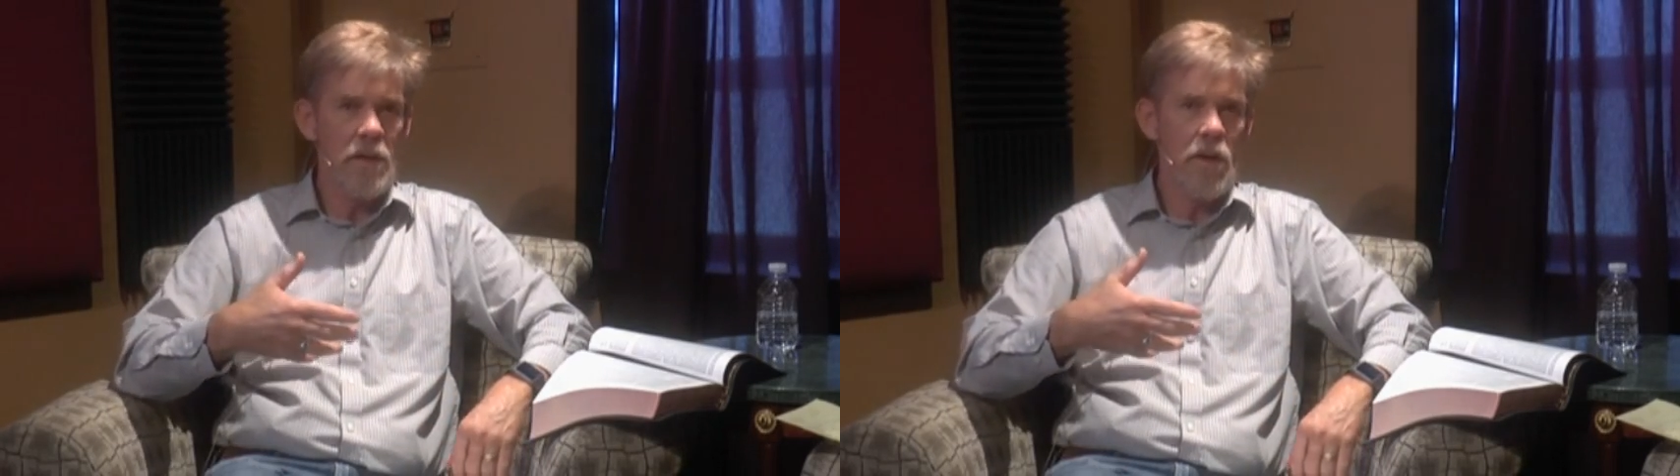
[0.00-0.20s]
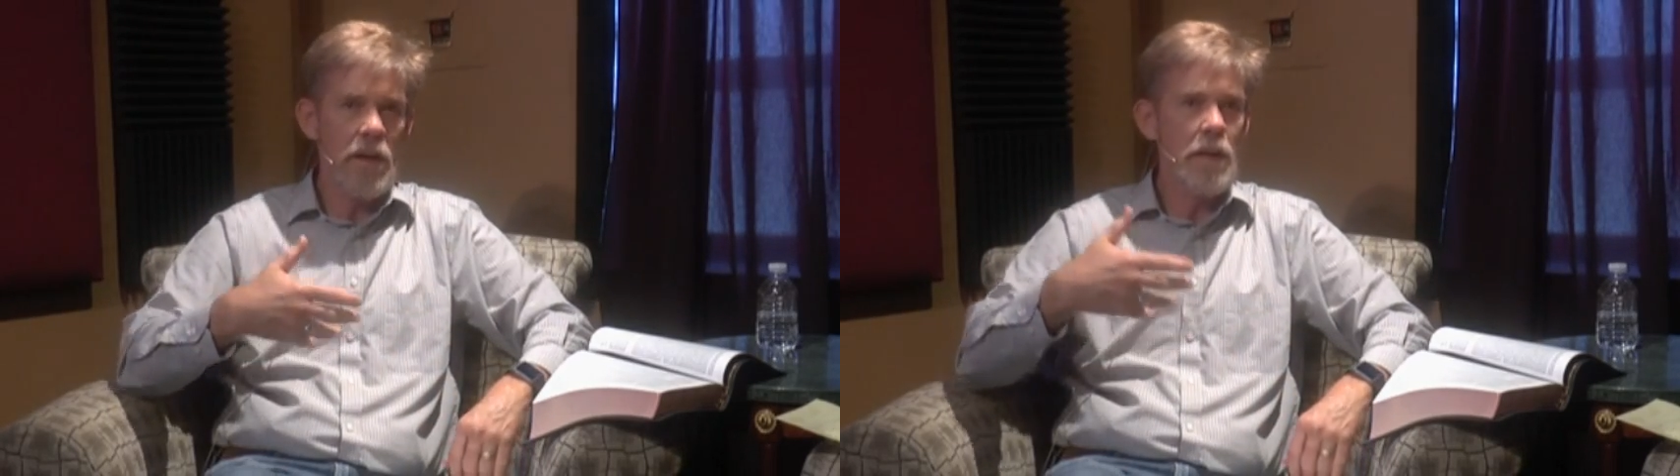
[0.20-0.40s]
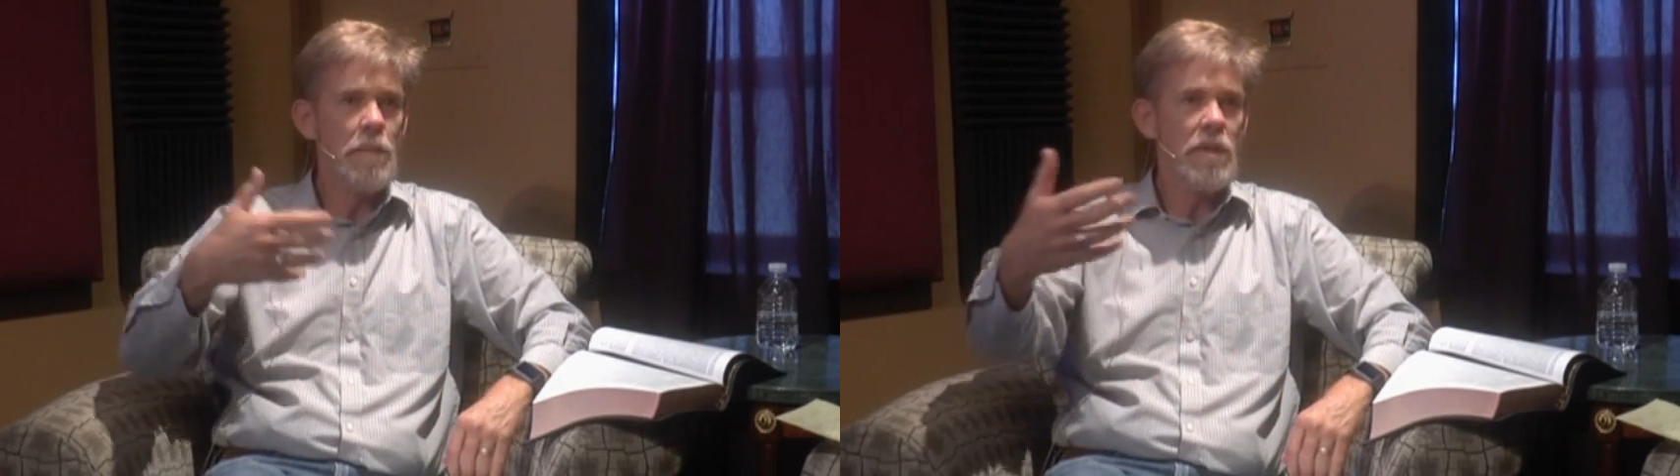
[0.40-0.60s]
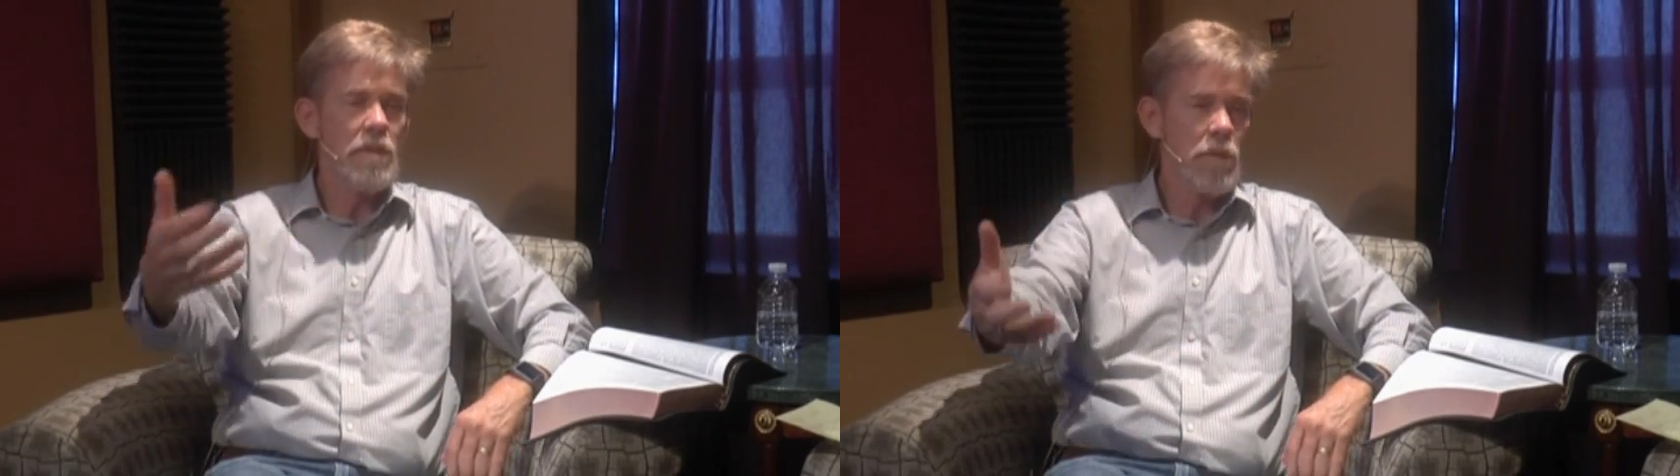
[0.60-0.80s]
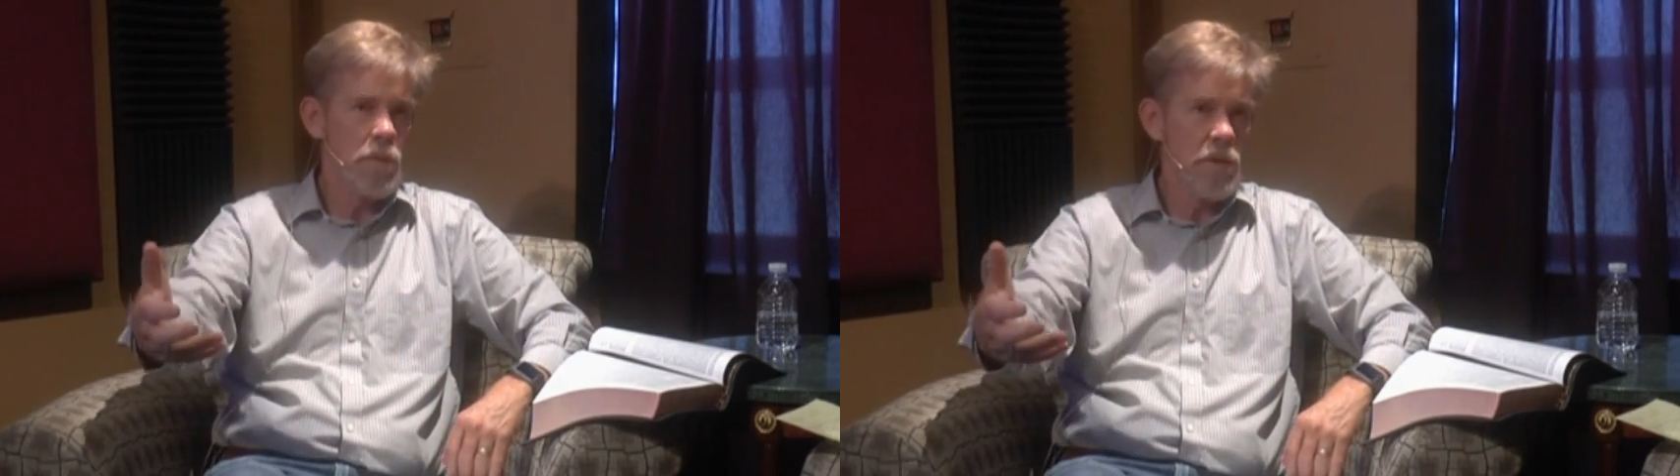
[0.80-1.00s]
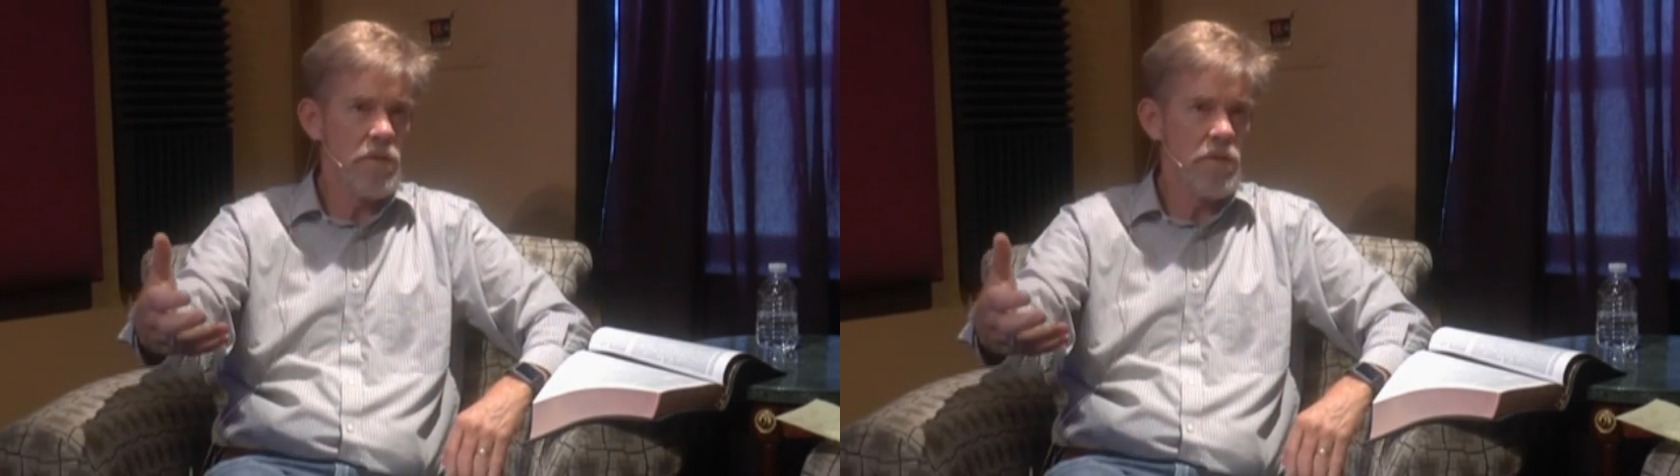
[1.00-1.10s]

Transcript: are enemies of the world